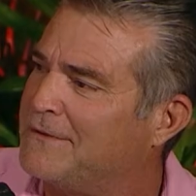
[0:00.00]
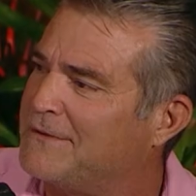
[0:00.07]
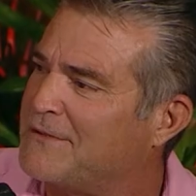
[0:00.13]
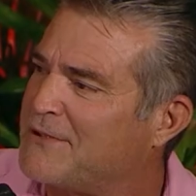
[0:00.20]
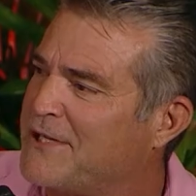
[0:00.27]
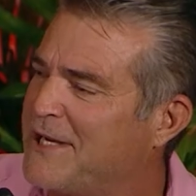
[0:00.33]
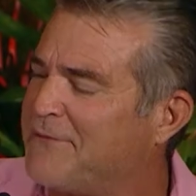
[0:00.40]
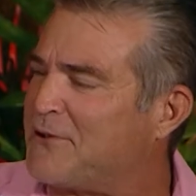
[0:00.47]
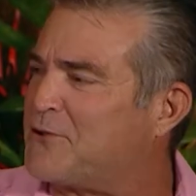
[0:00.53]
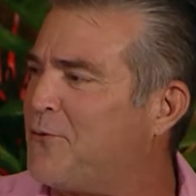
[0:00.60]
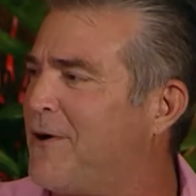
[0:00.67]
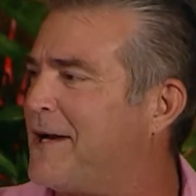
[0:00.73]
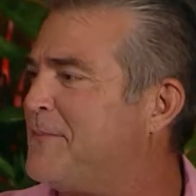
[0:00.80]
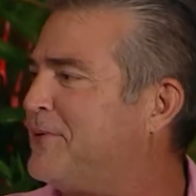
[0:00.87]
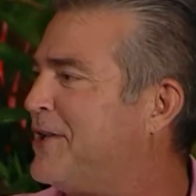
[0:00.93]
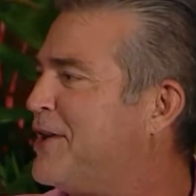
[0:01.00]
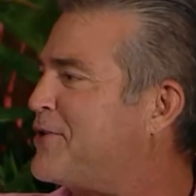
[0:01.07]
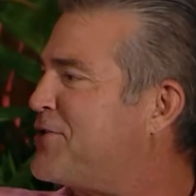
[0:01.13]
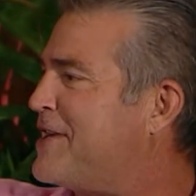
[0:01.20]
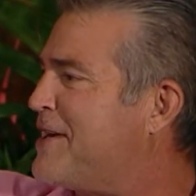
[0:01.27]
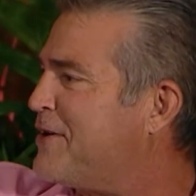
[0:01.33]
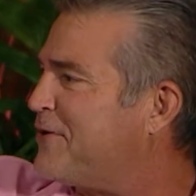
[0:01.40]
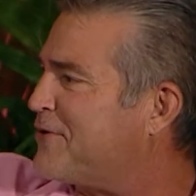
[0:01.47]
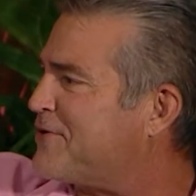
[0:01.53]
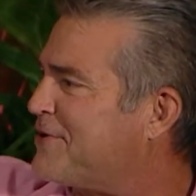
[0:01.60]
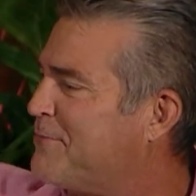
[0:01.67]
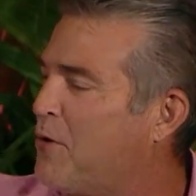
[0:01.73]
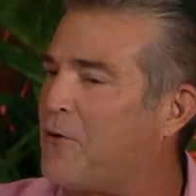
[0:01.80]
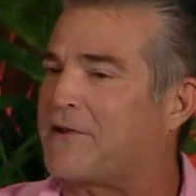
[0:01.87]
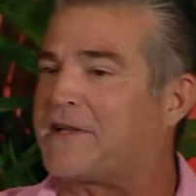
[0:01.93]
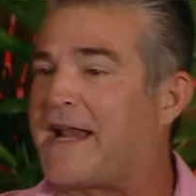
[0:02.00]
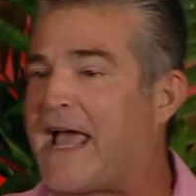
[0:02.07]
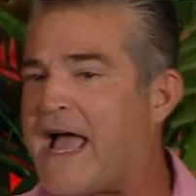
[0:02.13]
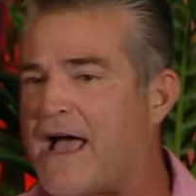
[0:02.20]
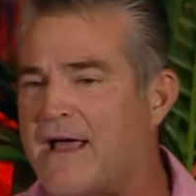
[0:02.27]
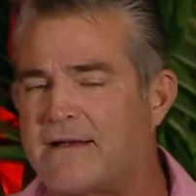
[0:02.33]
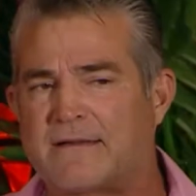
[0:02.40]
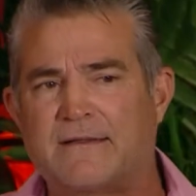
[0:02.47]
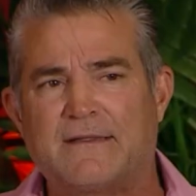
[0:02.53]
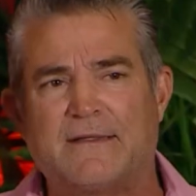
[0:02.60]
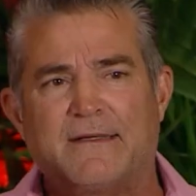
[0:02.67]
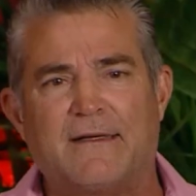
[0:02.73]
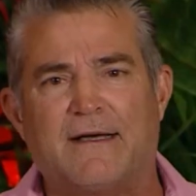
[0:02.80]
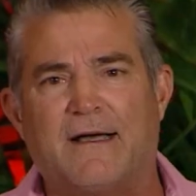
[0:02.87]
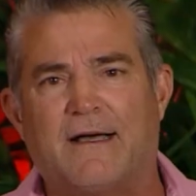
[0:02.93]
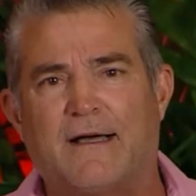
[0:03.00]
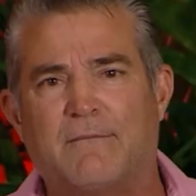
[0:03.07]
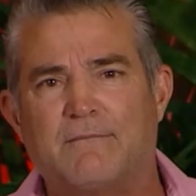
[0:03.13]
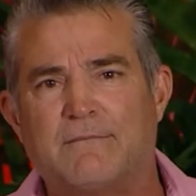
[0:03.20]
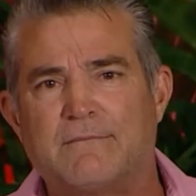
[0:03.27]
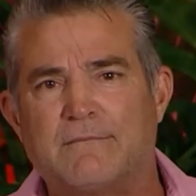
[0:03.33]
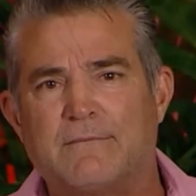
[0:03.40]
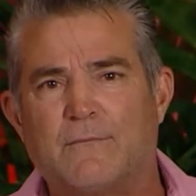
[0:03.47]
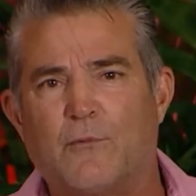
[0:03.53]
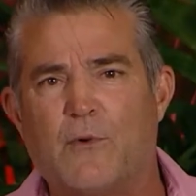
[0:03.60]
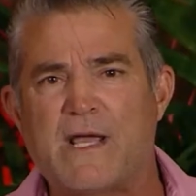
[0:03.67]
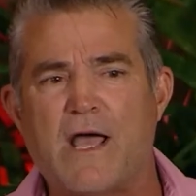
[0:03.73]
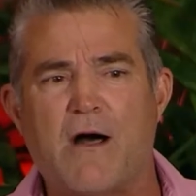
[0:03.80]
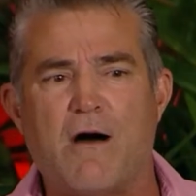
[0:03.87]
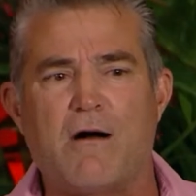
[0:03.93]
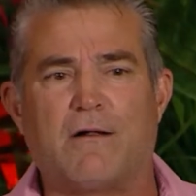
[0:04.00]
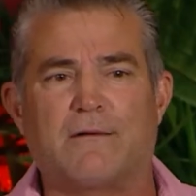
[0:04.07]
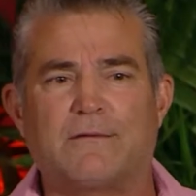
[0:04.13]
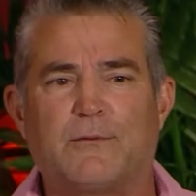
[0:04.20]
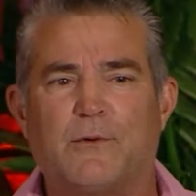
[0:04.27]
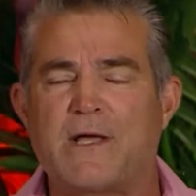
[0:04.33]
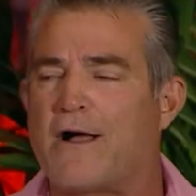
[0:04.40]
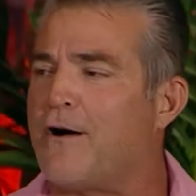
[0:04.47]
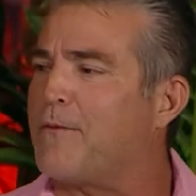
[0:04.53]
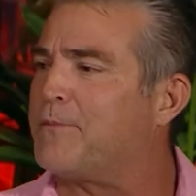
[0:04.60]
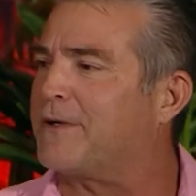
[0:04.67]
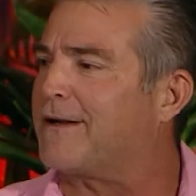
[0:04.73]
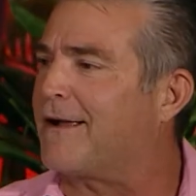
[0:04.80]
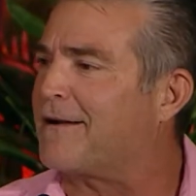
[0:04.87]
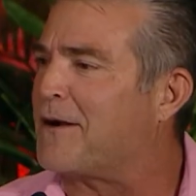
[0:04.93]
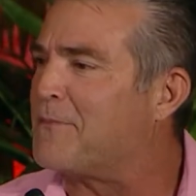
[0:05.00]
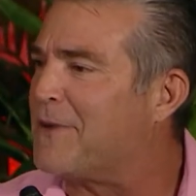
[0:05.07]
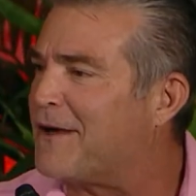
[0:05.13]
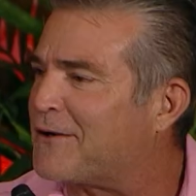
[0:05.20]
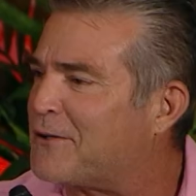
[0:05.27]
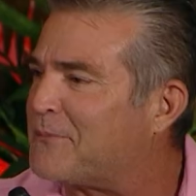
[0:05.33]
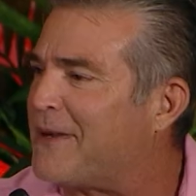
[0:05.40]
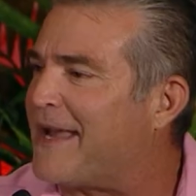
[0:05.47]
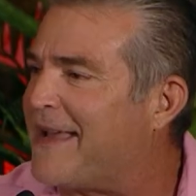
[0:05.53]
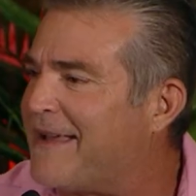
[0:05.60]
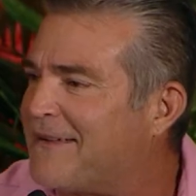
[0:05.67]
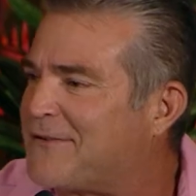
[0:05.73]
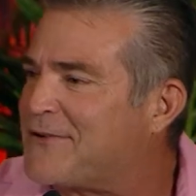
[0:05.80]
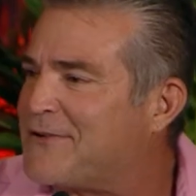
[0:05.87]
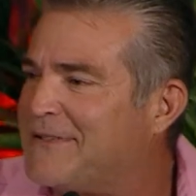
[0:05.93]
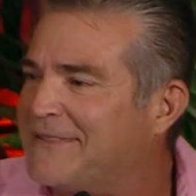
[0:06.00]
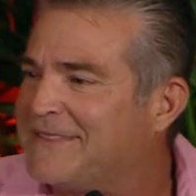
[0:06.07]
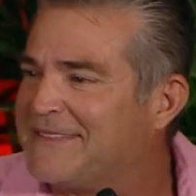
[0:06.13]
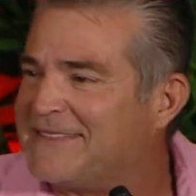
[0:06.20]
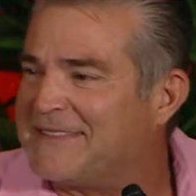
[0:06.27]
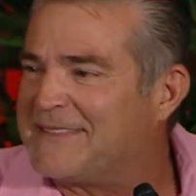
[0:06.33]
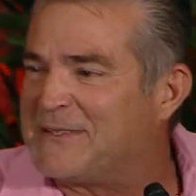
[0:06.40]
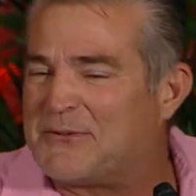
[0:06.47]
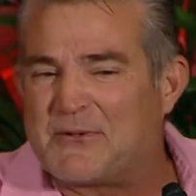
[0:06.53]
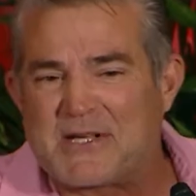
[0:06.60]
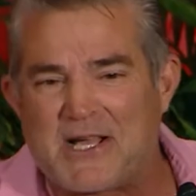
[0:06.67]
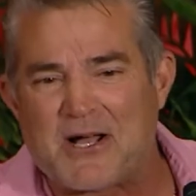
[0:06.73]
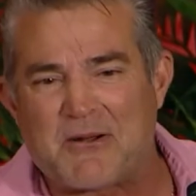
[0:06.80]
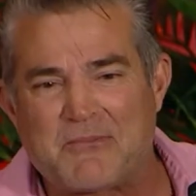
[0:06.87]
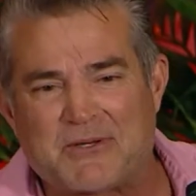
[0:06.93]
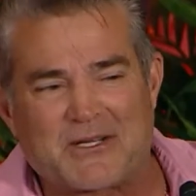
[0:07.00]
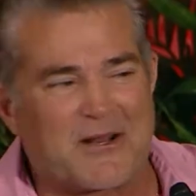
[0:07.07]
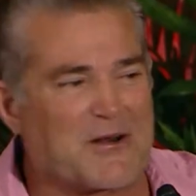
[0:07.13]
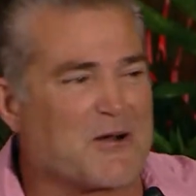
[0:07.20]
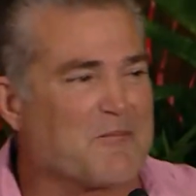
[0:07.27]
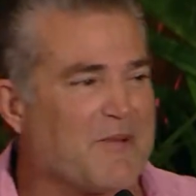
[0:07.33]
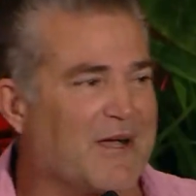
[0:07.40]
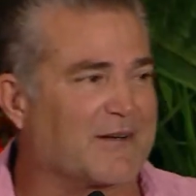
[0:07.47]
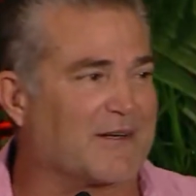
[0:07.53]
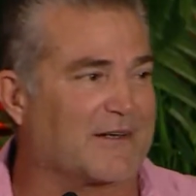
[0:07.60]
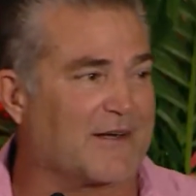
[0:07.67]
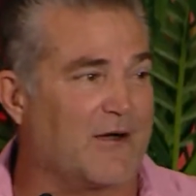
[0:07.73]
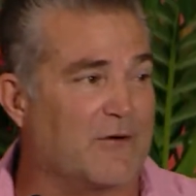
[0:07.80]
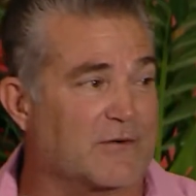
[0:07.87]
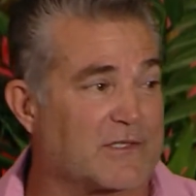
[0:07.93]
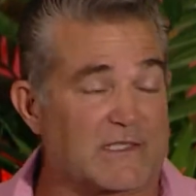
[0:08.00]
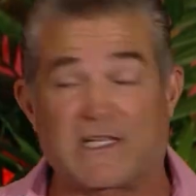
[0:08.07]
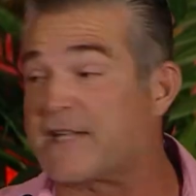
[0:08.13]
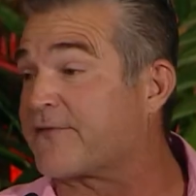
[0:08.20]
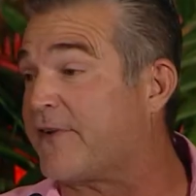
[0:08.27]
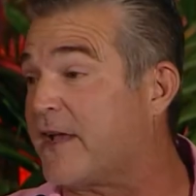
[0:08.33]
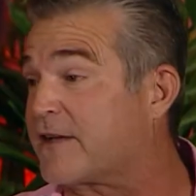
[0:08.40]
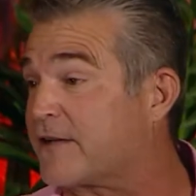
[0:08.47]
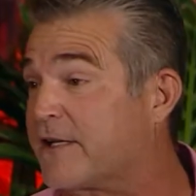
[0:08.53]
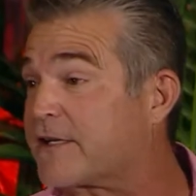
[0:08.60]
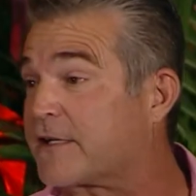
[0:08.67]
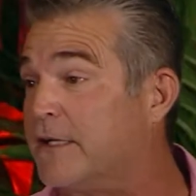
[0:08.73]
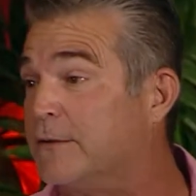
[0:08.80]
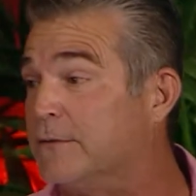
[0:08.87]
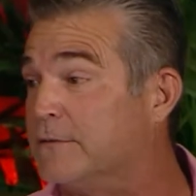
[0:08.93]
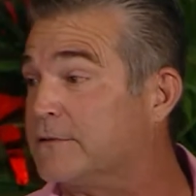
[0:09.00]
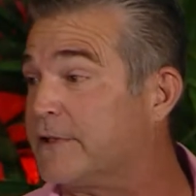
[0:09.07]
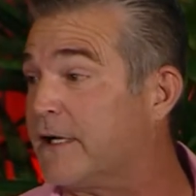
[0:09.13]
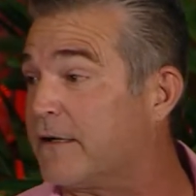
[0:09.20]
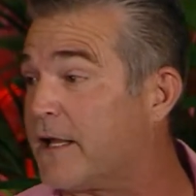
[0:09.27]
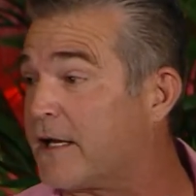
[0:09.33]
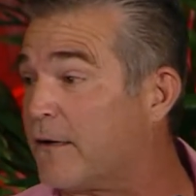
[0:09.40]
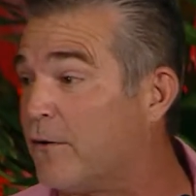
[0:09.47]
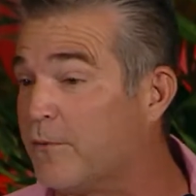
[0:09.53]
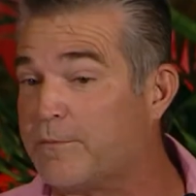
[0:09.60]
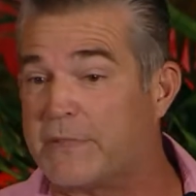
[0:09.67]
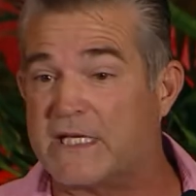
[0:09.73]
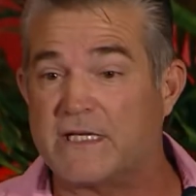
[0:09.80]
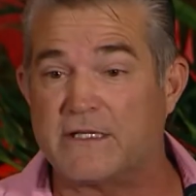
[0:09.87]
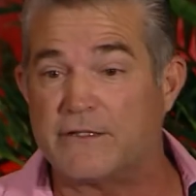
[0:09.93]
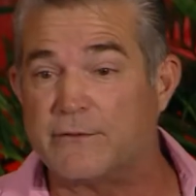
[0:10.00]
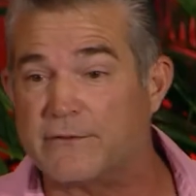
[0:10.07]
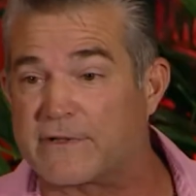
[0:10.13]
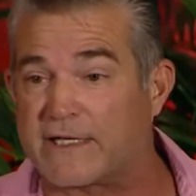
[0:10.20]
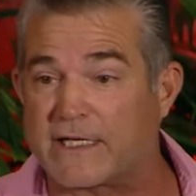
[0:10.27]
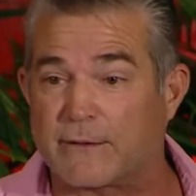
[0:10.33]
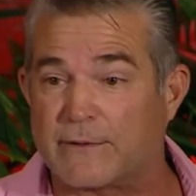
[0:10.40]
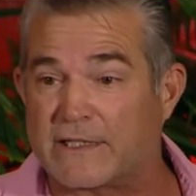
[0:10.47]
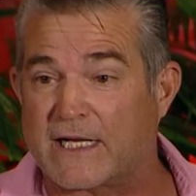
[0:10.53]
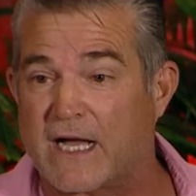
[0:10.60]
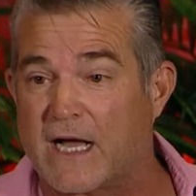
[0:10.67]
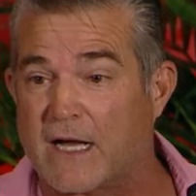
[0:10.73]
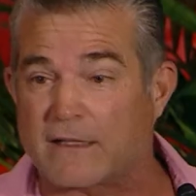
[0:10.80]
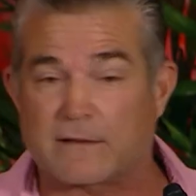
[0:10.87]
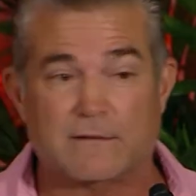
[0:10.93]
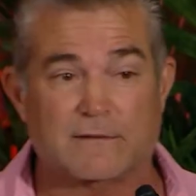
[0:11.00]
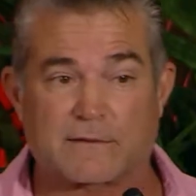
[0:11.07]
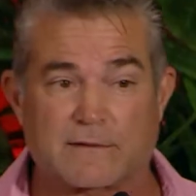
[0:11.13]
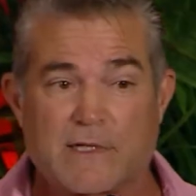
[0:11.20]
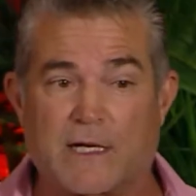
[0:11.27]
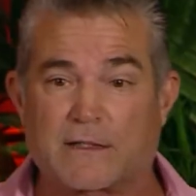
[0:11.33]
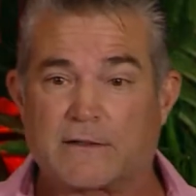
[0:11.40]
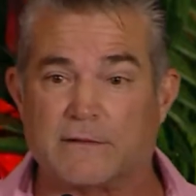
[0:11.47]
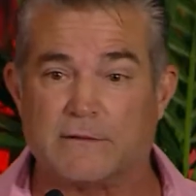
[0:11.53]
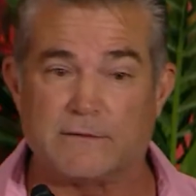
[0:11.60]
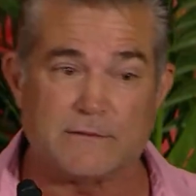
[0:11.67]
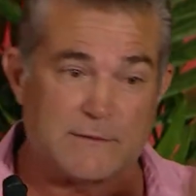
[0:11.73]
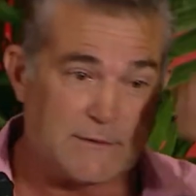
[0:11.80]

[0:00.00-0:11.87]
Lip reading: See, for 20 plus years and more than that, we all put on our bunker pants. We all put on our bunker coats. Because let's face it, it's cool. That whole BDU thing we got, it's not cool.